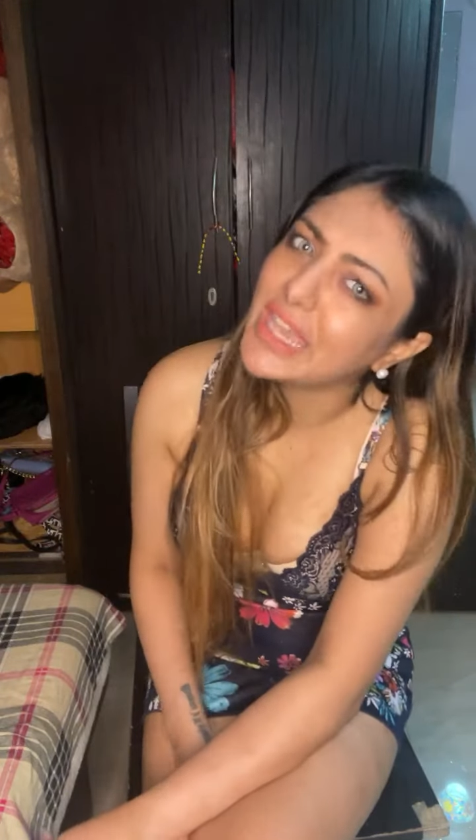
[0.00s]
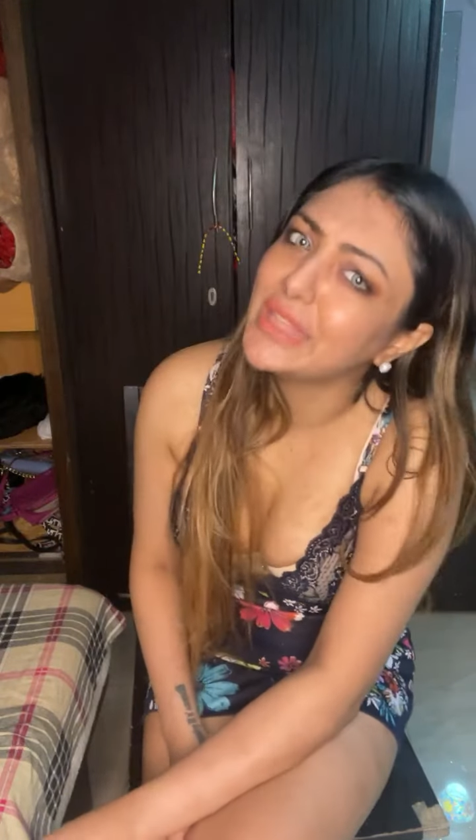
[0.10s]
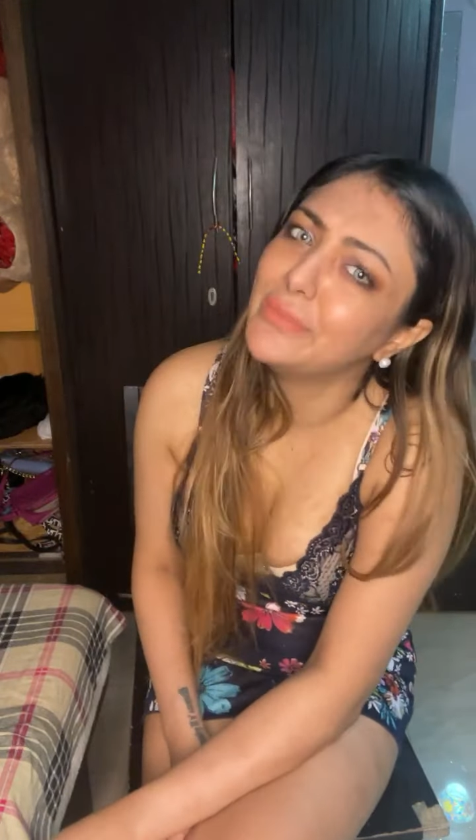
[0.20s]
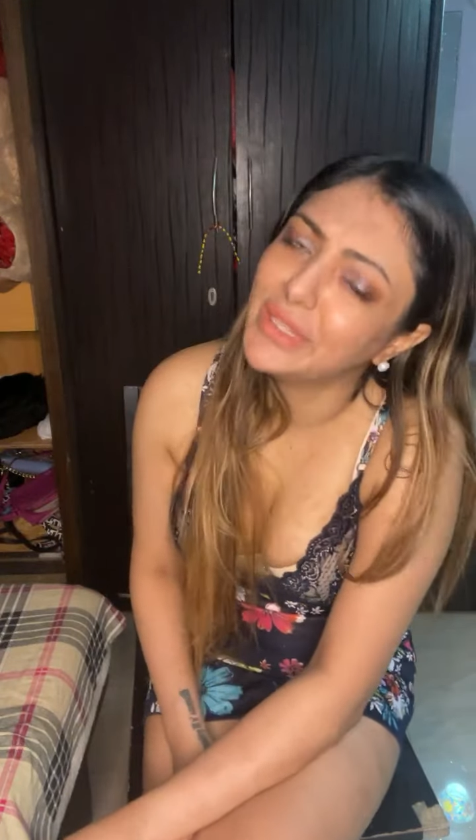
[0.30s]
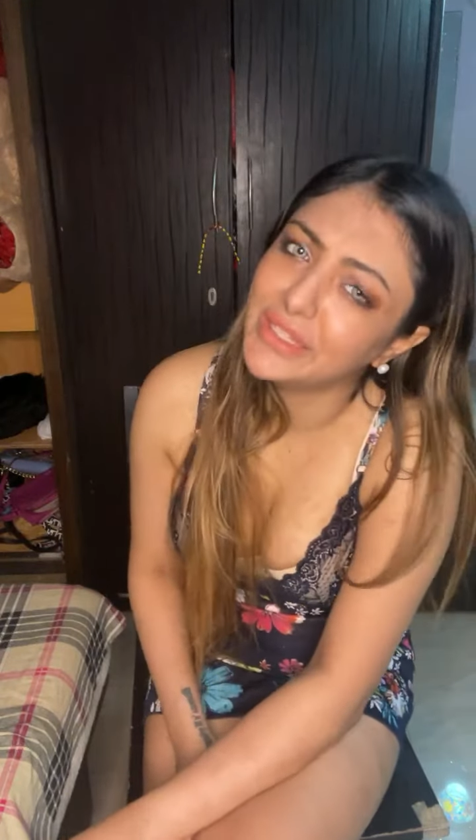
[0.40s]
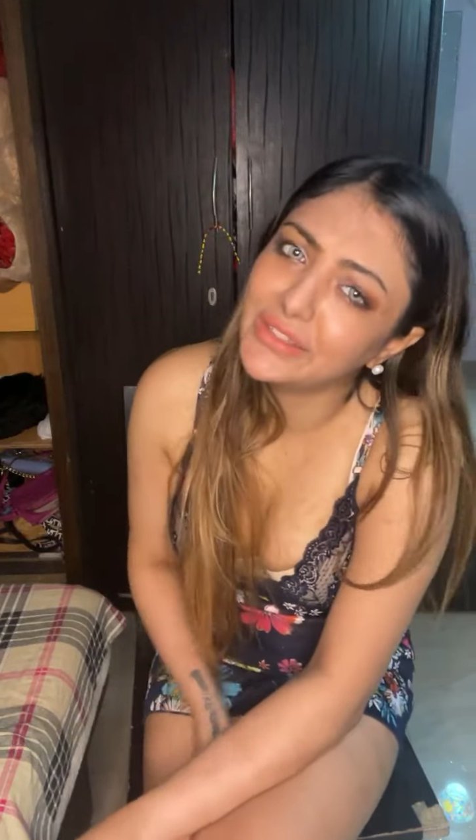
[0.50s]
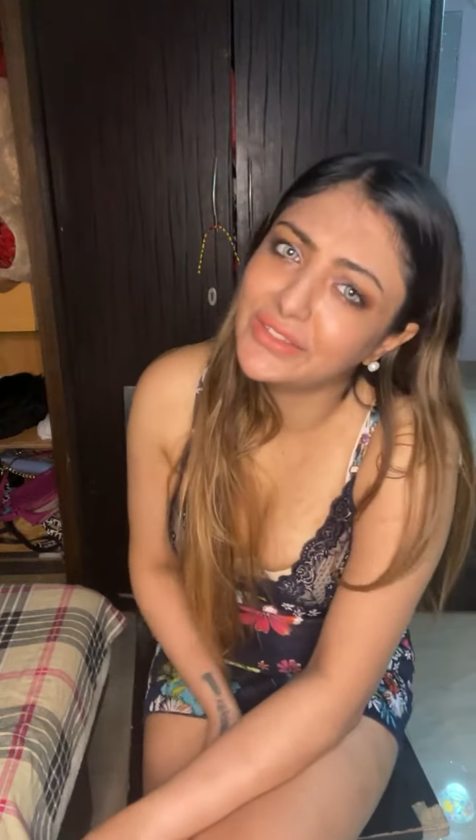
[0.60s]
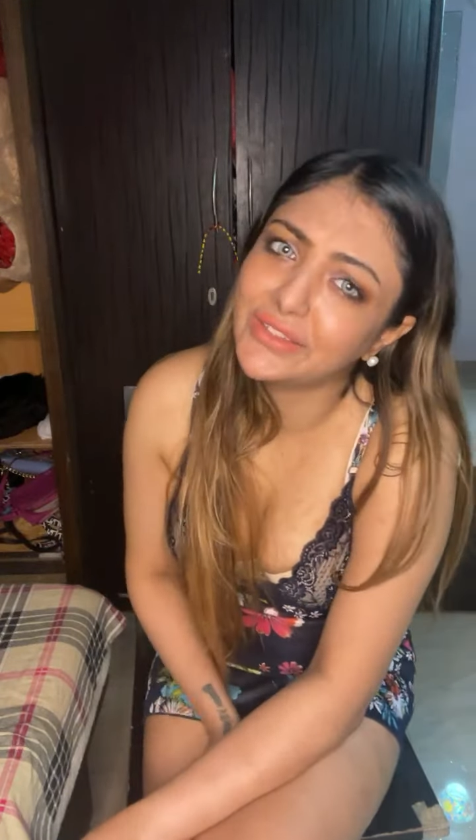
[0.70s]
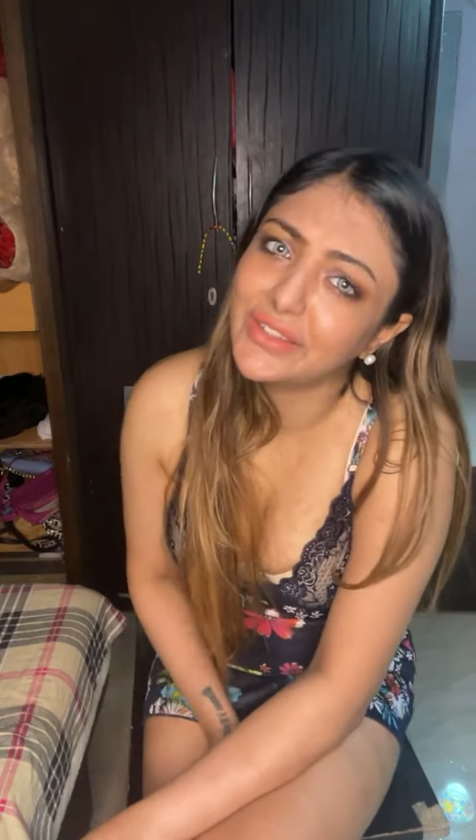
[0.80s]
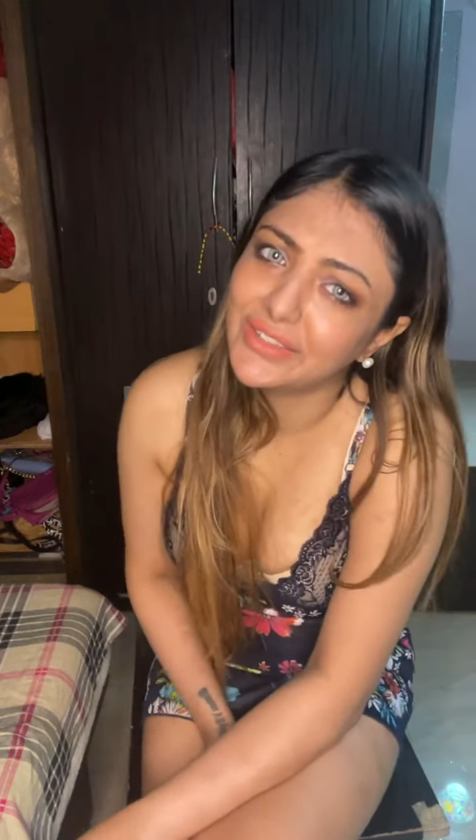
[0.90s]
ten
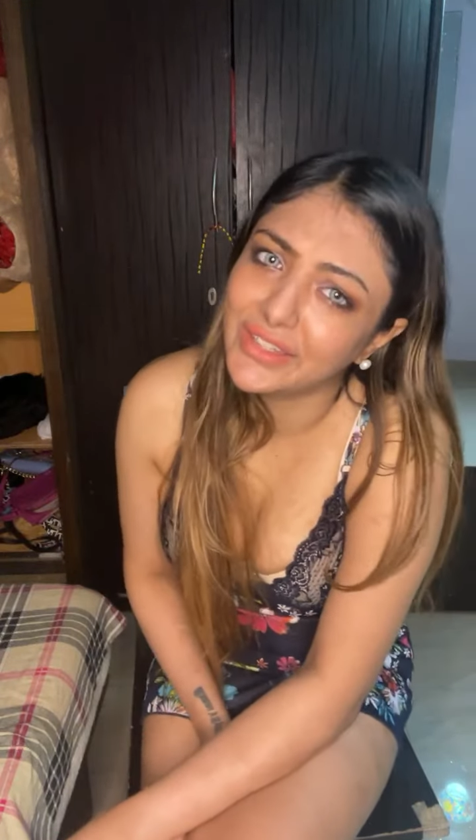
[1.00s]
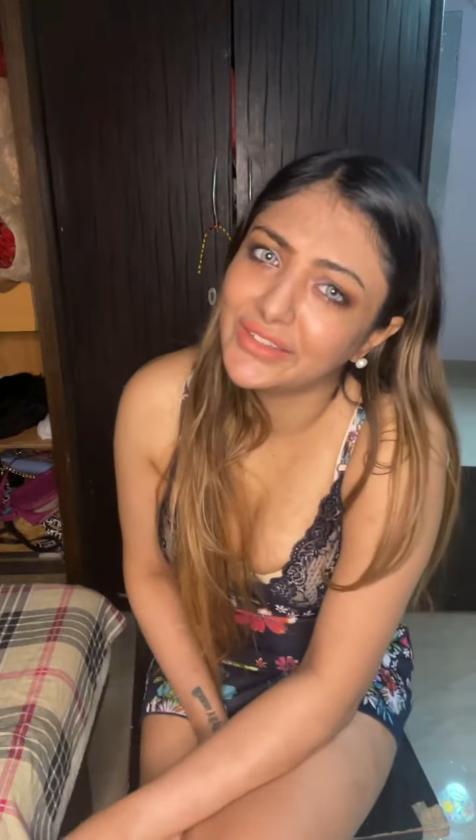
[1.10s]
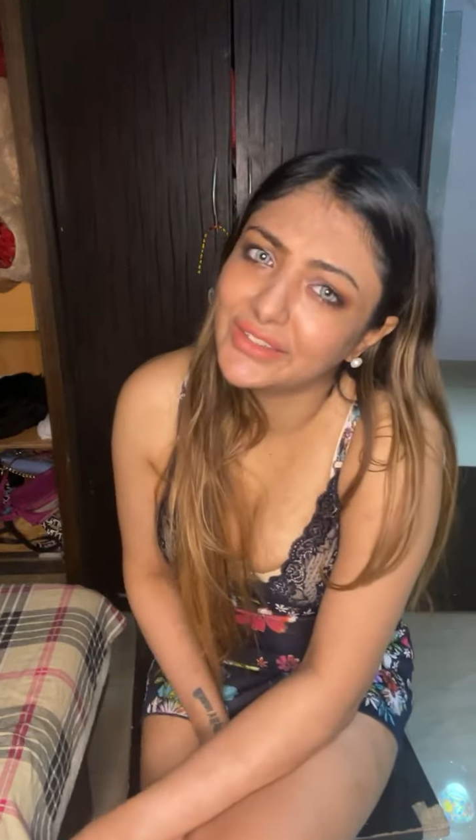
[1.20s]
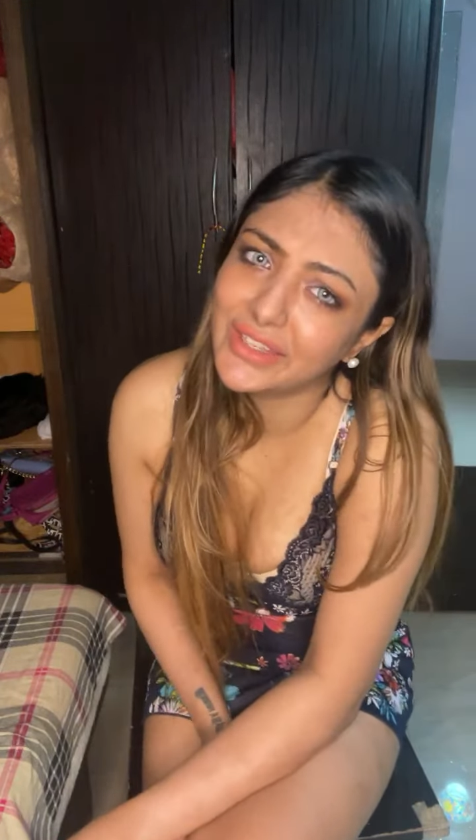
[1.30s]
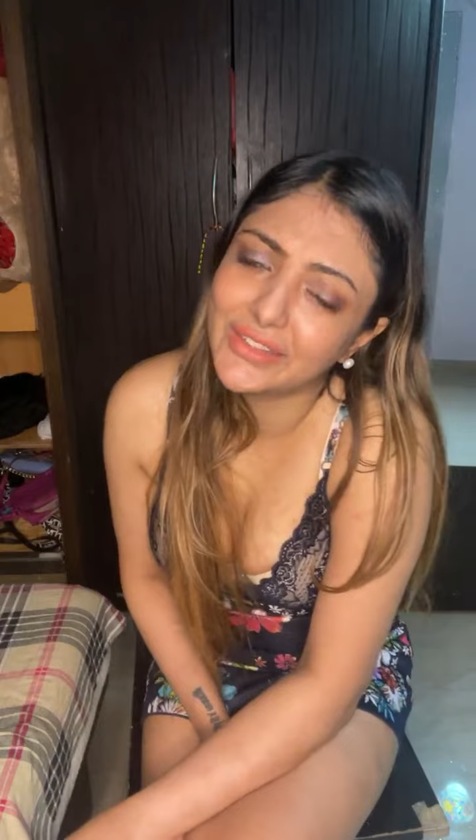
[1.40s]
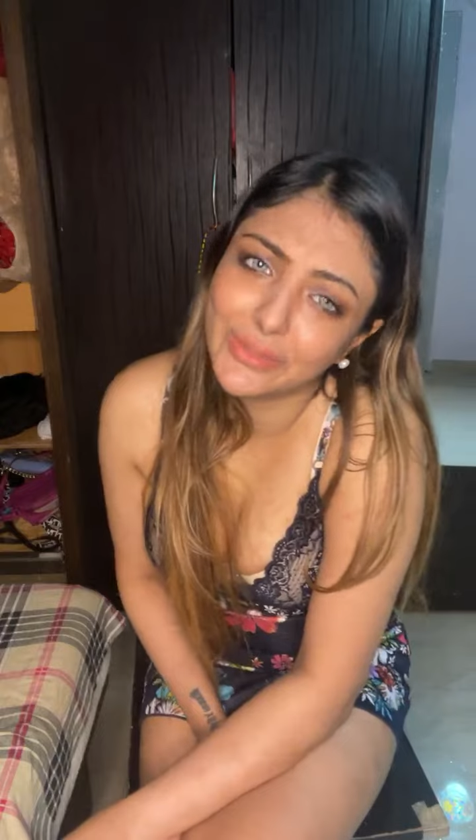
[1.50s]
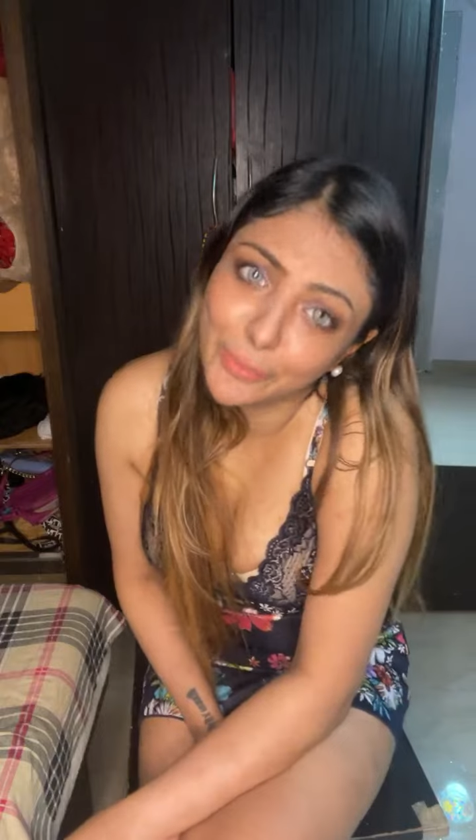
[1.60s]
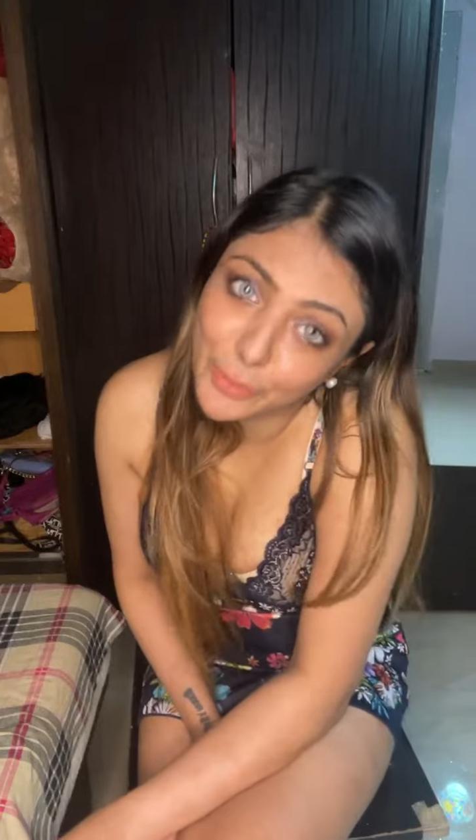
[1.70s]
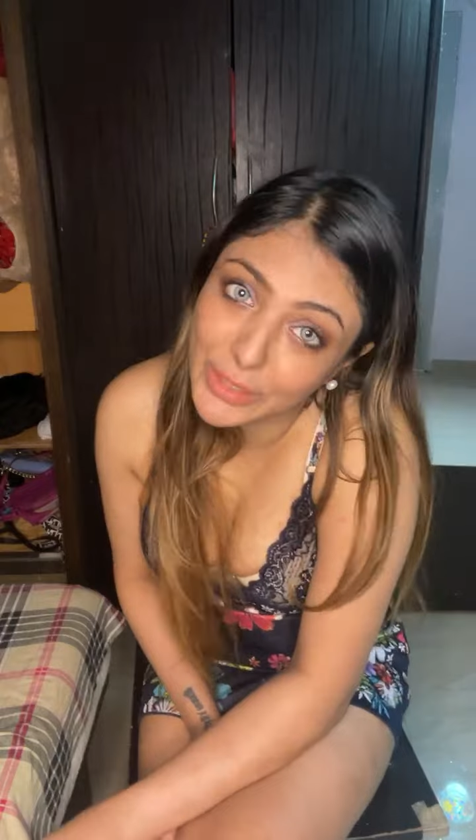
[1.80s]
minutes since it's a